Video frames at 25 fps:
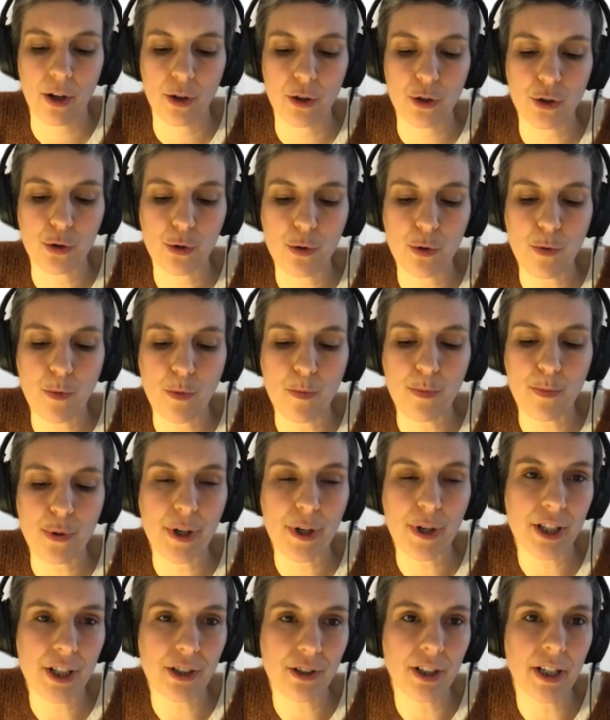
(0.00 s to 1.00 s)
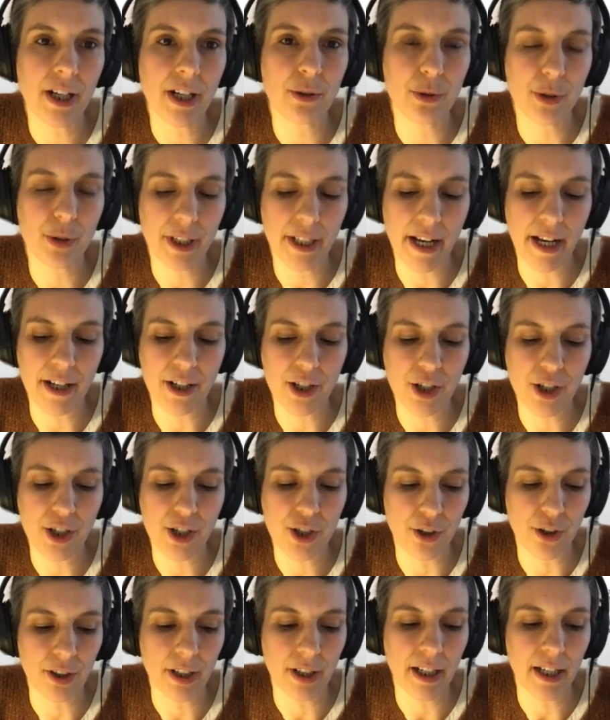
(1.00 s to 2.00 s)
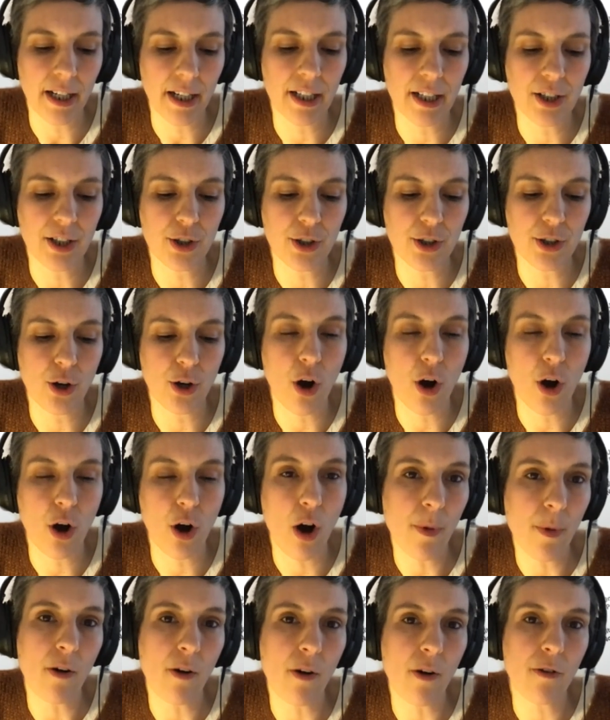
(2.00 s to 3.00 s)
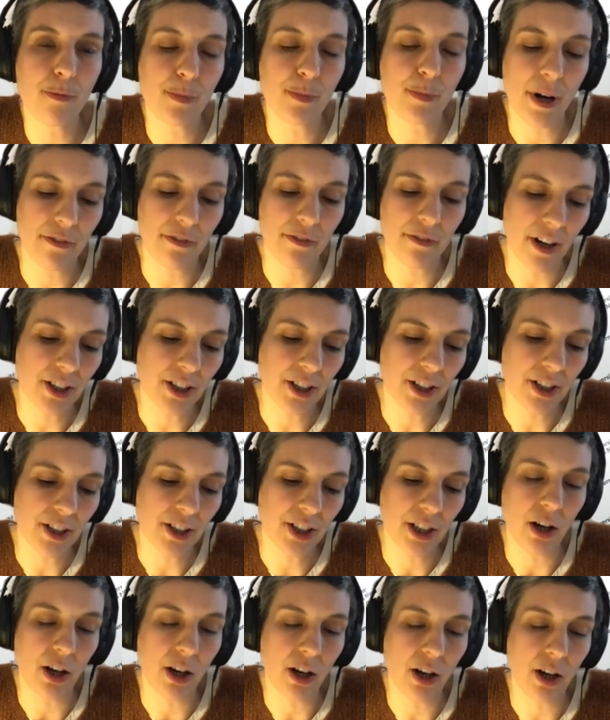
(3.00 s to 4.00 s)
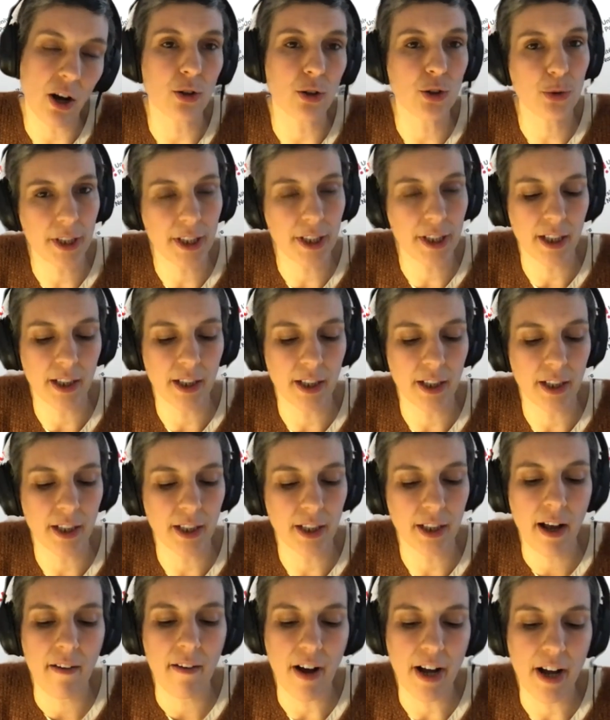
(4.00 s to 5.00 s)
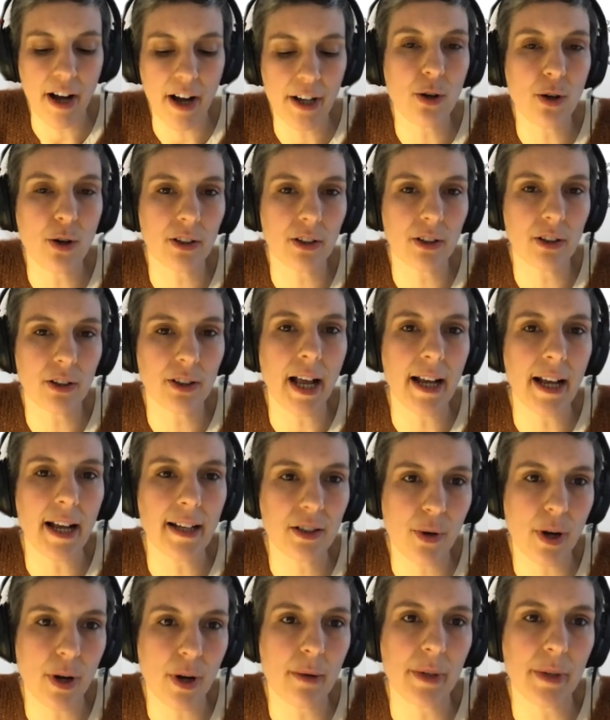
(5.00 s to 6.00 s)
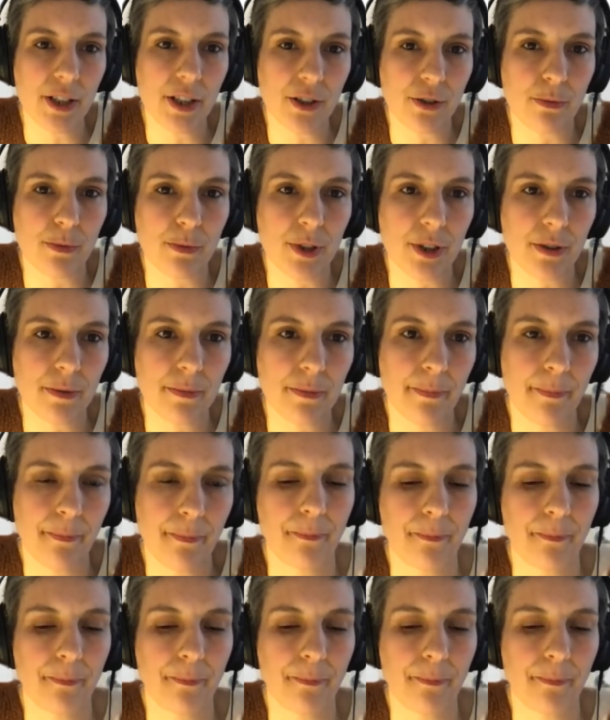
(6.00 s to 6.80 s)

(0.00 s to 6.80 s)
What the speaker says: to prison education in the hope of preventing or treating violent extremisms.